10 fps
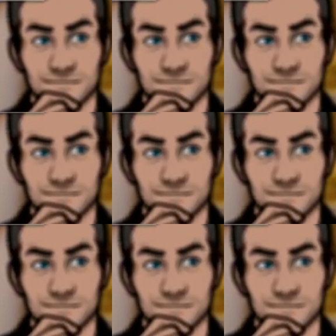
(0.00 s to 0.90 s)

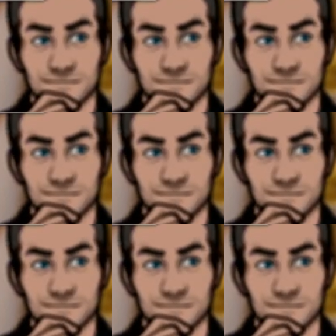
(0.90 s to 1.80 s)

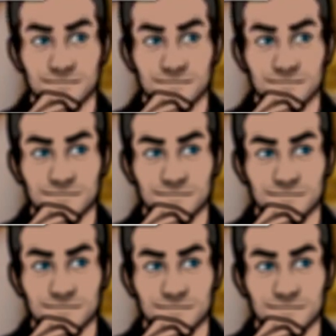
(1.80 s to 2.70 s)

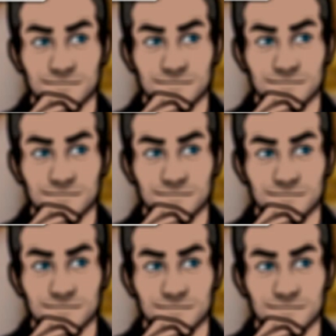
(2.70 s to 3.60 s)

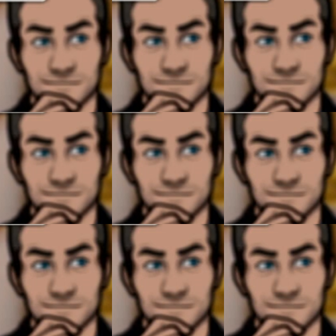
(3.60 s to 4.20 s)
No words are spoken by the person on screen.